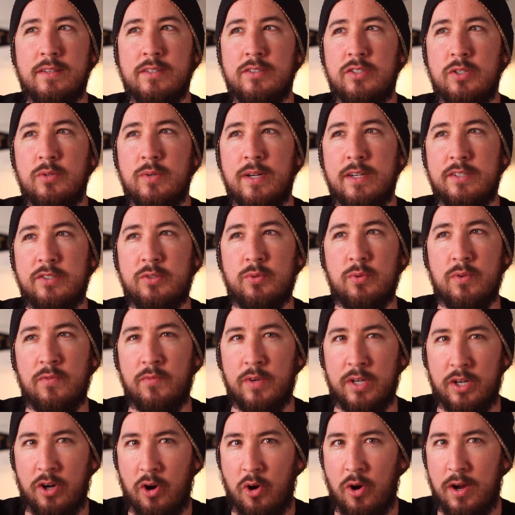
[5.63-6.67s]
to do a sort of
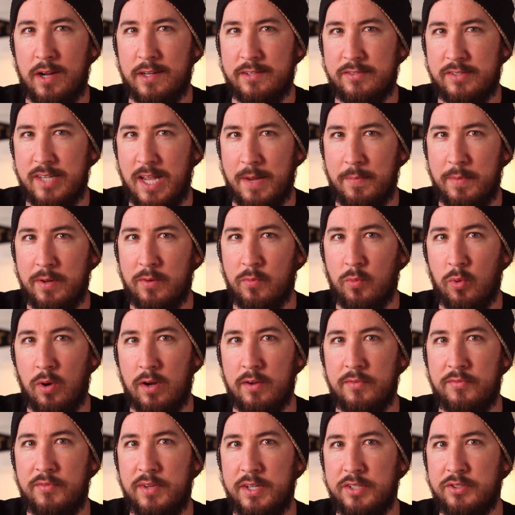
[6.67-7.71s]
recurring segment where I
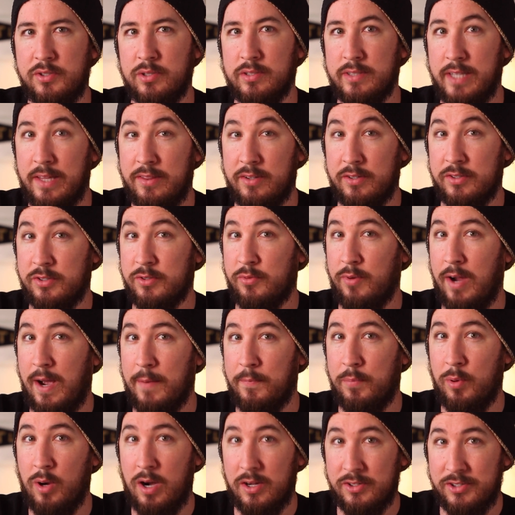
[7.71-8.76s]
feature leather
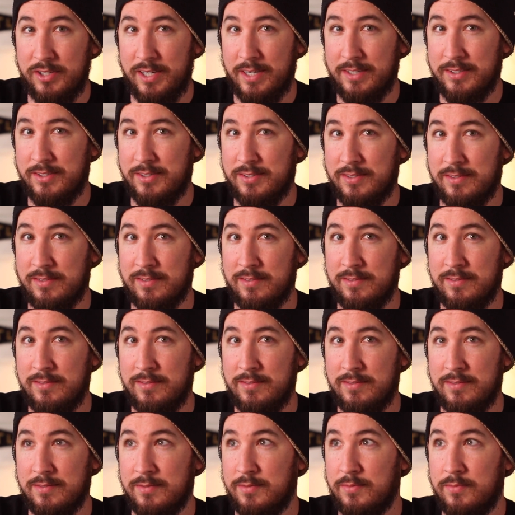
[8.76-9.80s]
scrap projects?
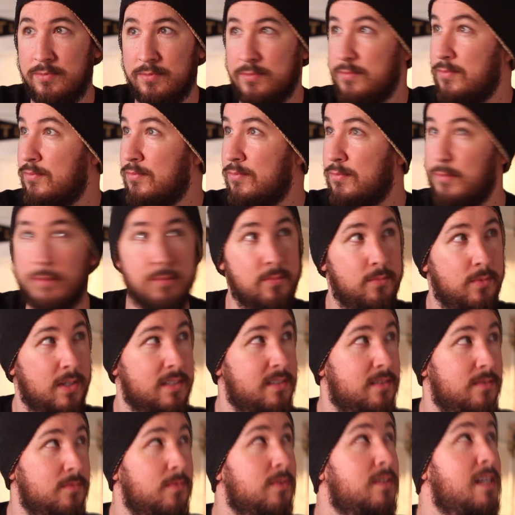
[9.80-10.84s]

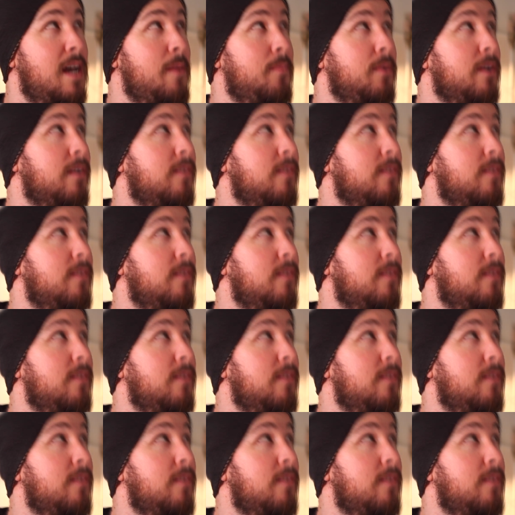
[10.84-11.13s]
What's, what's happening?